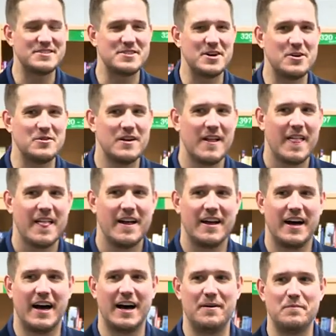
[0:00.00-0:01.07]
so
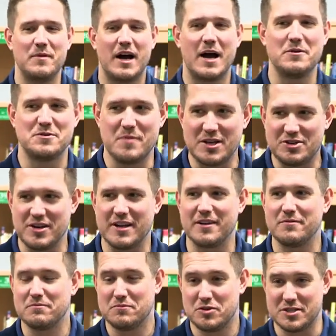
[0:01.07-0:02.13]
um, I was
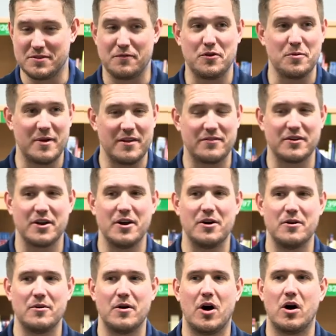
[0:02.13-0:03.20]
mentioning just a few minutes
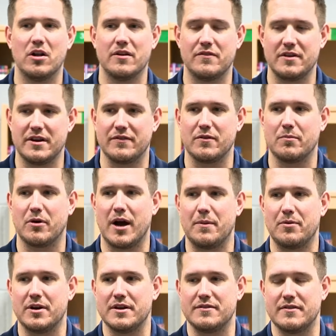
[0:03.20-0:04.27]
ago all of the different
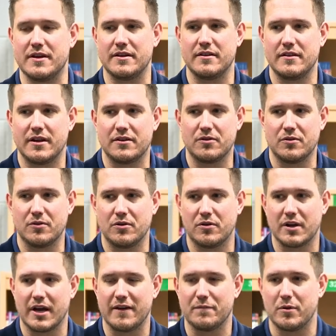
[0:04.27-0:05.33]
properties that, that Google
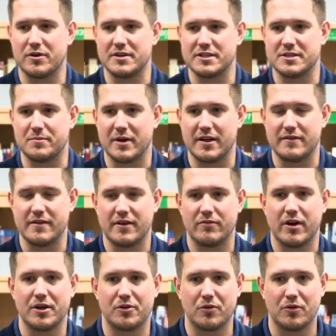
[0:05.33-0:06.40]
kind of participates in,
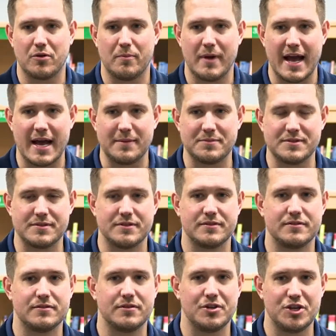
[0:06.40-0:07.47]
right? Google
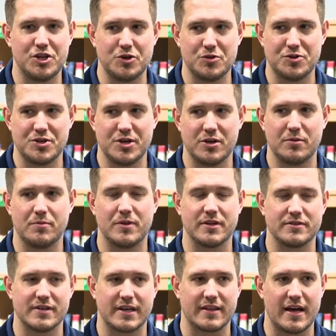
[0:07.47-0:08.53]
Maps, YouTube,
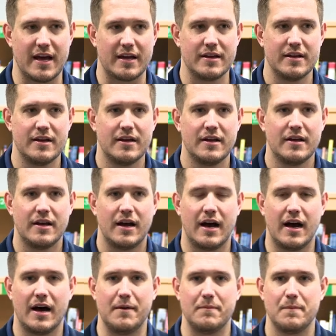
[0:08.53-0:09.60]
things like that.
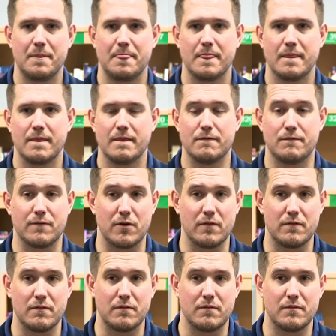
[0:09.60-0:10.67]
Um, for